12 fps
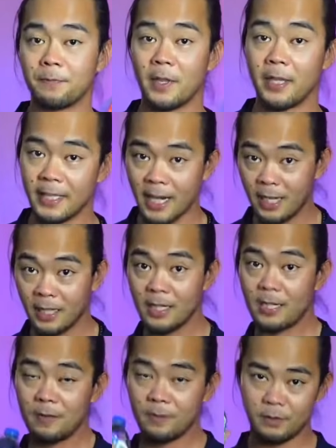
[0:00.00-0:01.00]
Again,
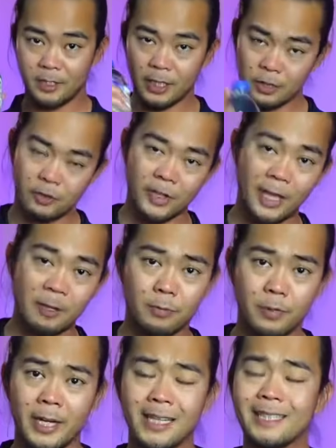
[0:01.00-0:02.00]
if you need to take a
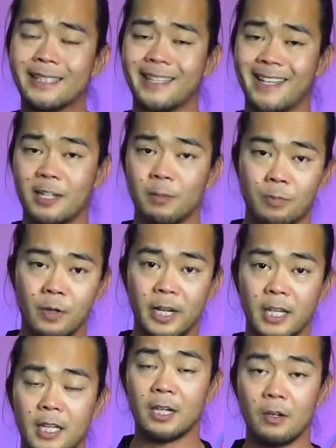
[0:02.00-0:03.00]
break, take a break.
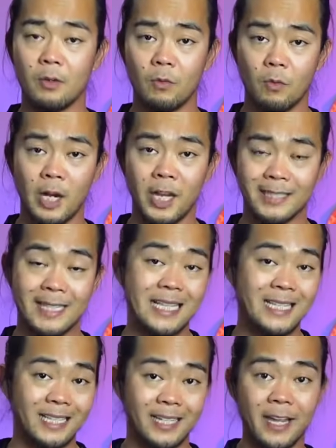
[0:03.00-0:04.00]
Rest,
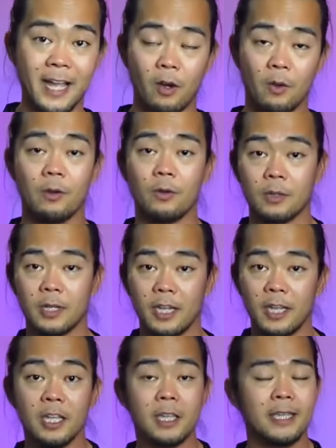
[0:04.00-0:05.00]
sit down,
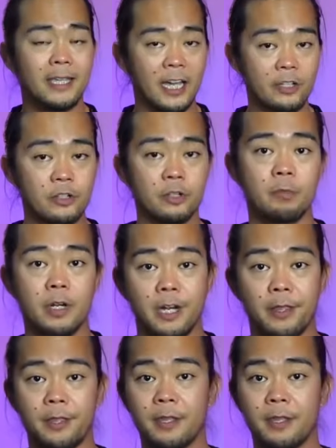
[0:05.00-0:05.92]
okay? Catch your breath.